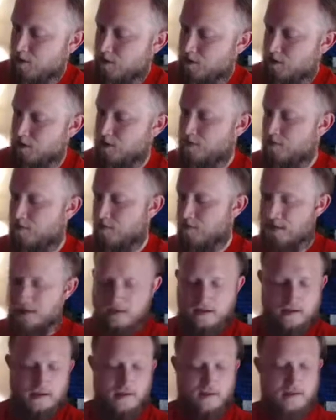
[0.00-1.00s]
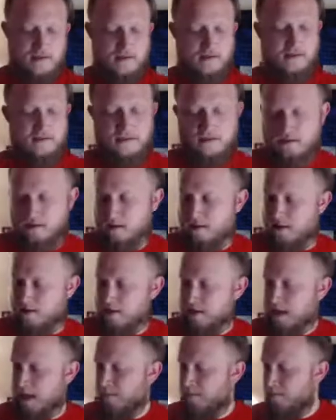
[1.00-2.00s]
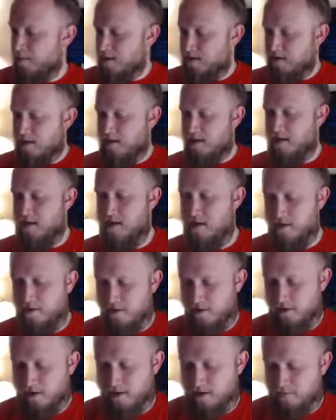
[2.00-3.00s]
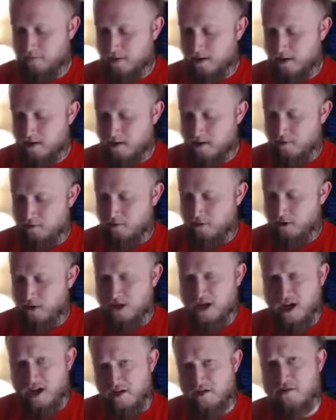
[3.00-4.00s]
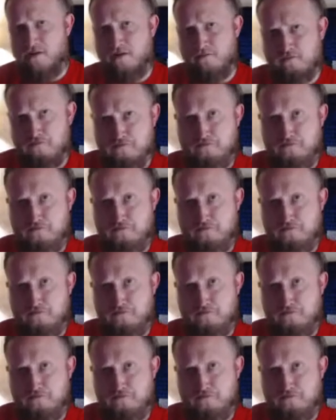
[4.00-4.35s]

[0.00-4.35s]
2, and then is the card on top of my deck a hero? Let's find out together.